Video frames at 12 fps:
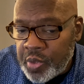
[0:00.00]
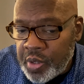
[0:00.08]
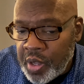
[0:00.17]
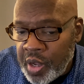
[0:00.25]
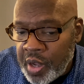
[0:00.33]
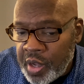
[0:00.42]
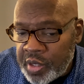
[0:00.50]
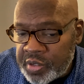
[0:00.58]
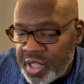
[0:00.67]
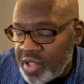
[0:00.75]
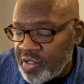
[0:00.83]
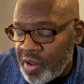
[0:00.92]
uh,
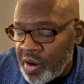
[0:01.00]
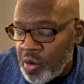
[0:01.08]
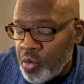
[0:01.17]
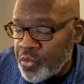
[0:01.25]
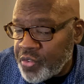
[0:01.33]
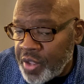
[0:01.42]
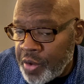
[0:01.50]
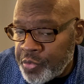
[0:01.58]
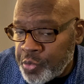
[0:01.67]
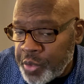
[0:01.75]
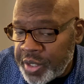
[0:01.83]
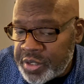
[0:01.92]
get their own selves
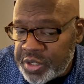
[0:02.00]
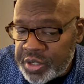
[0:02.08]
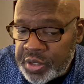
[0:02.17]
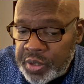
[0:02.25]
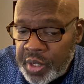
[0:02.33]
rich